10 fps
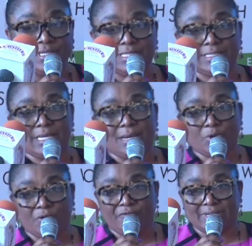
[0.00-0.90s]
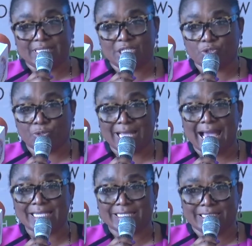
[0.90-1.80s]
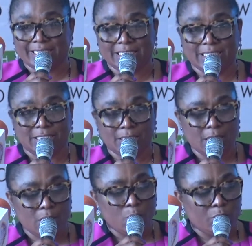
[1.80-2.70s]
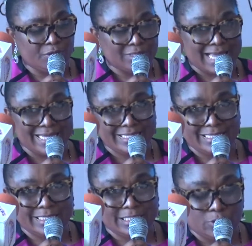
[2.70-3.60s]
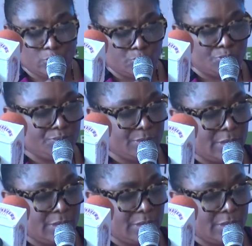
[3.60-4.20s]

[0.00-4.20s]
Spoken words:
this conversation, ICT. What does ICT do?